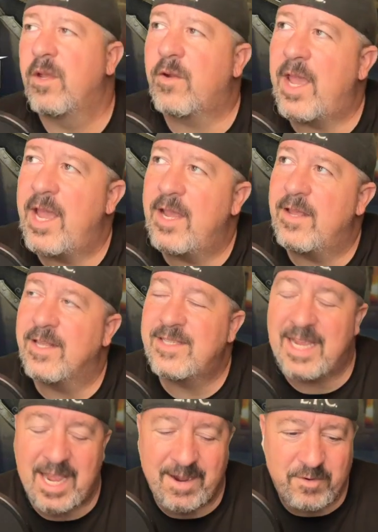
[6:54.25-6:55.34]
Okay, let's
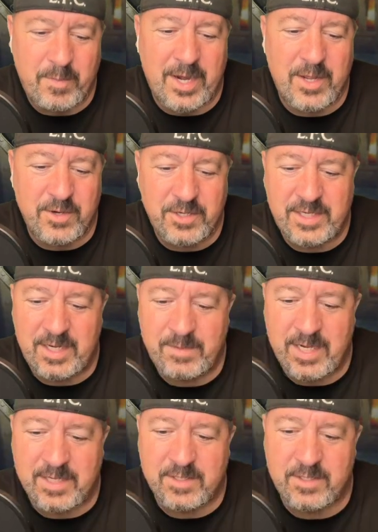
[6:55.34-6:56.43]
say everybody on your team takes a